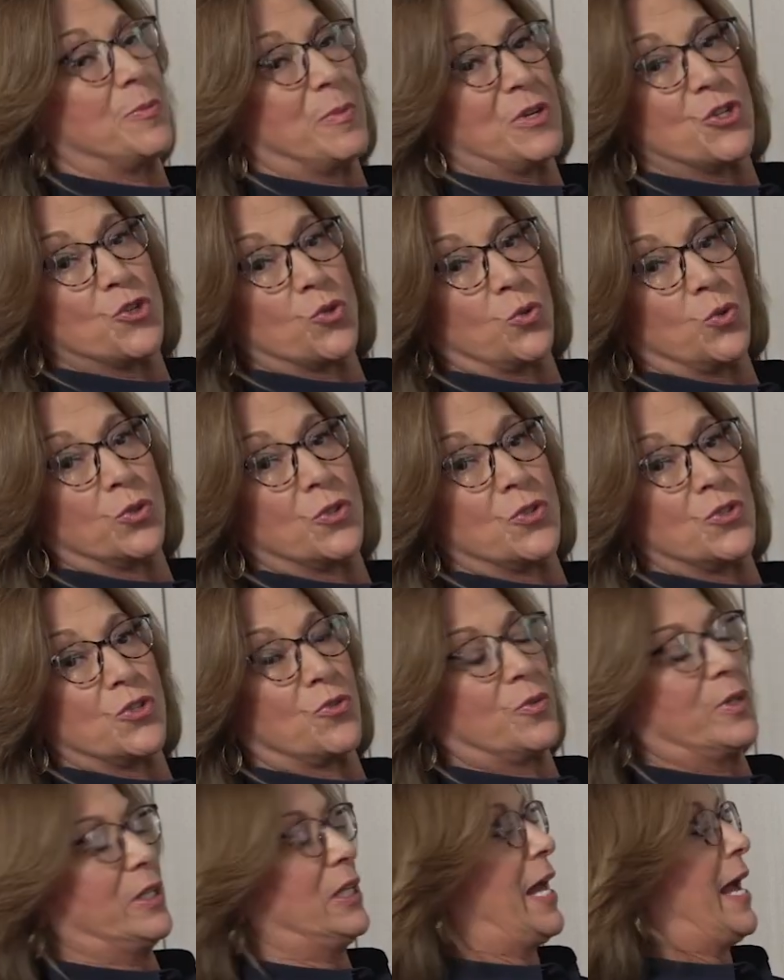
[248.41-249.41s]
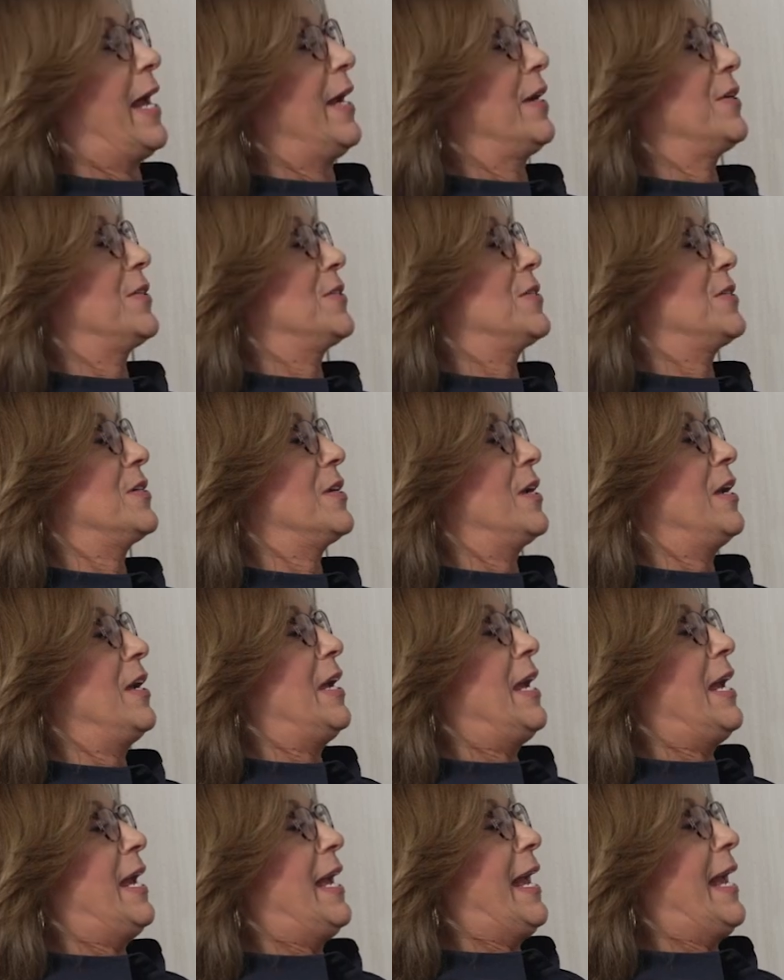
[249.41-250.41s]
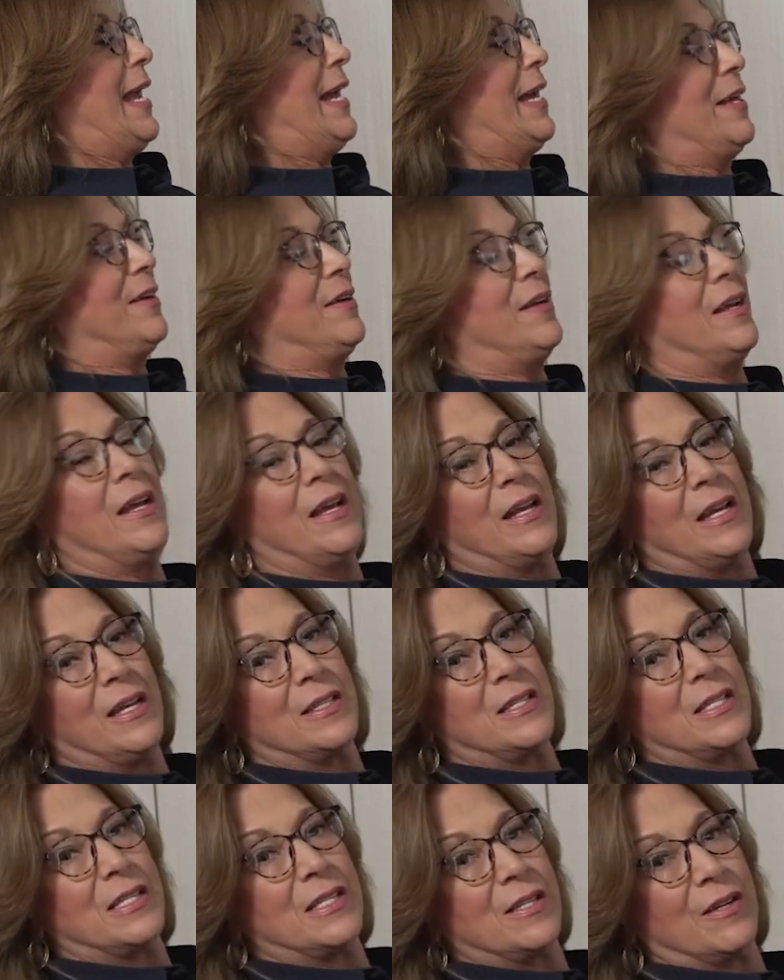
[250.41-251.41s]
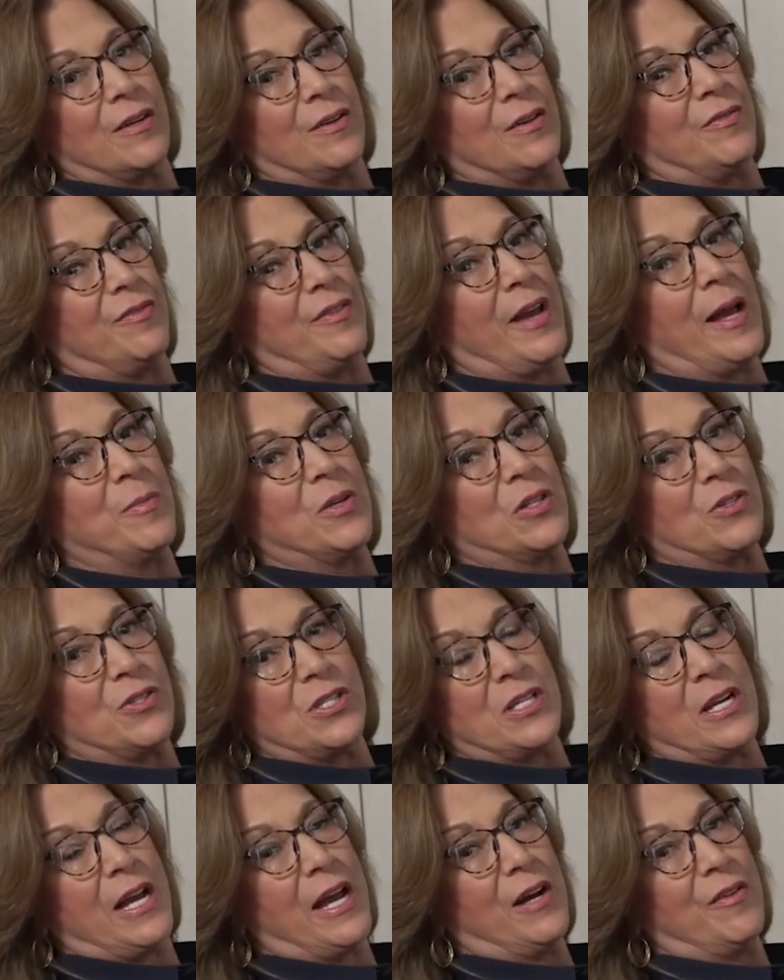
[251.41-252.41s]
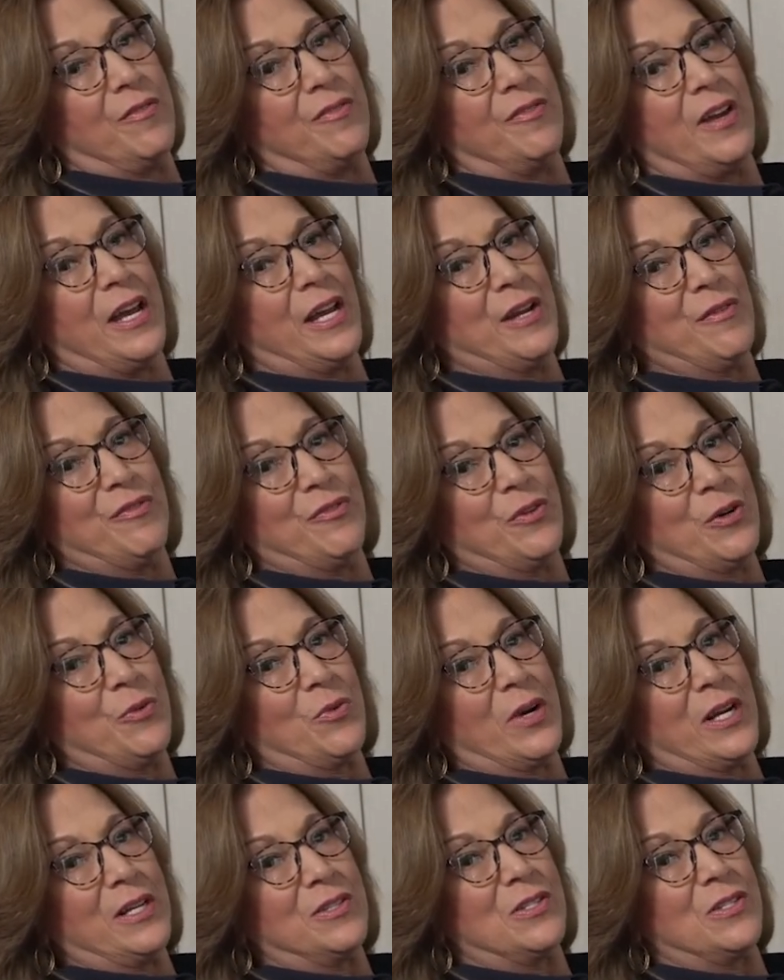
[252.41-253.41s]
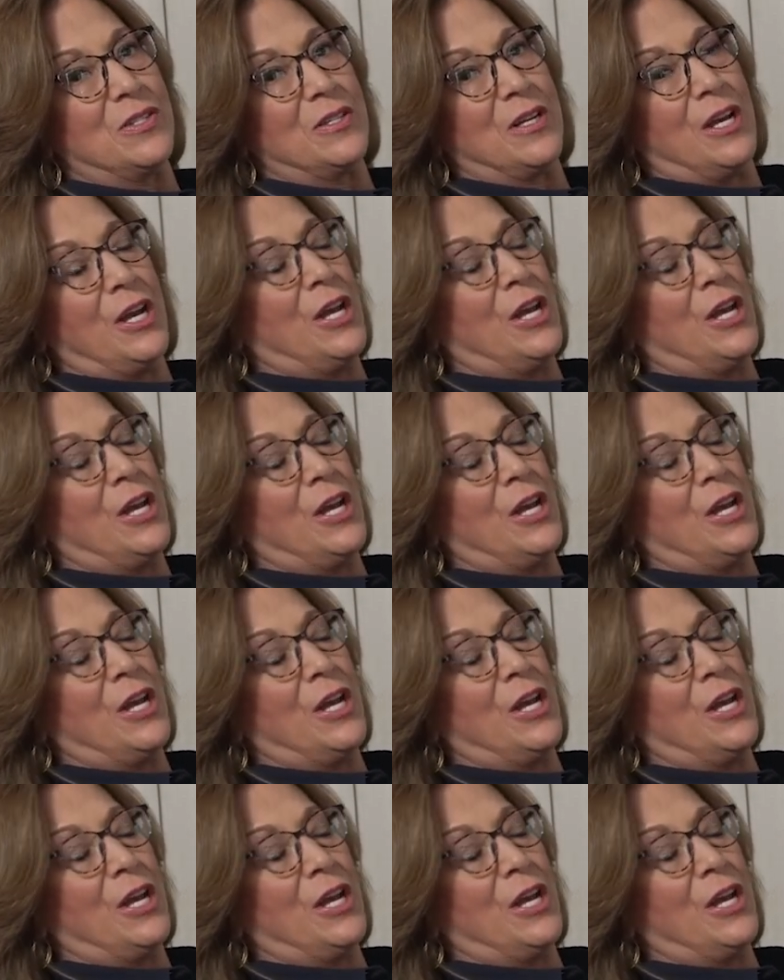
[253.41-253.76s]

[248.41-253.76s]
my shoulders are relaxed, and it's fabulous to have a footrest.